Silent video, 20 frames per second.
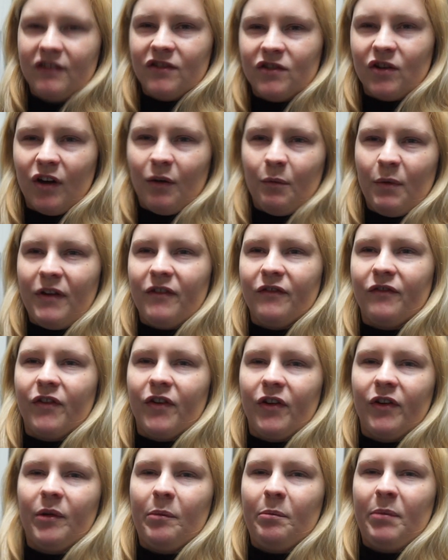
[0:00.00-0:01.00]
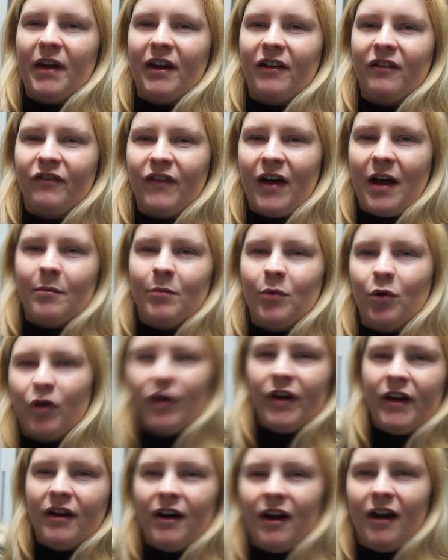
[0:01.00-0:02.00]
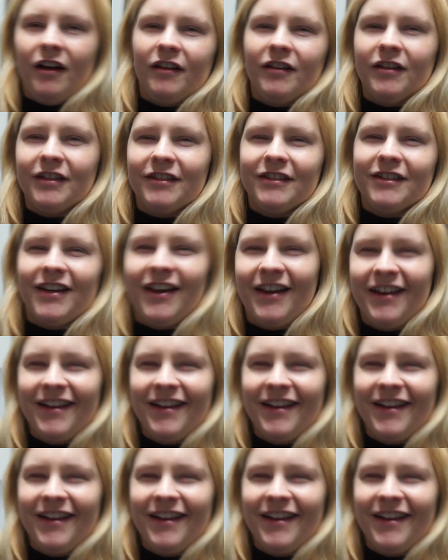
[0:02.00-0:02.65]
So I went for the big fat boy Highland.